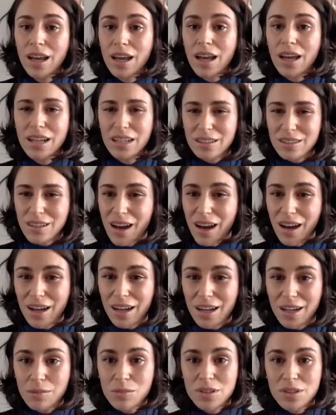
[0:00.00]
And at
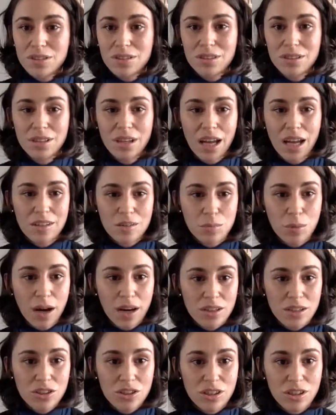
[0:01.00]
times, as
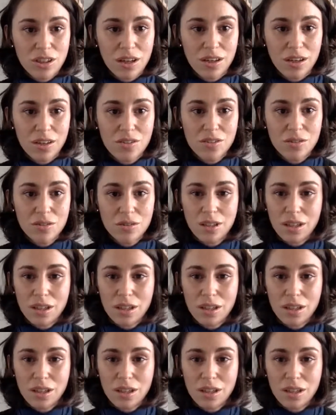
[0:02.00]
practitioners,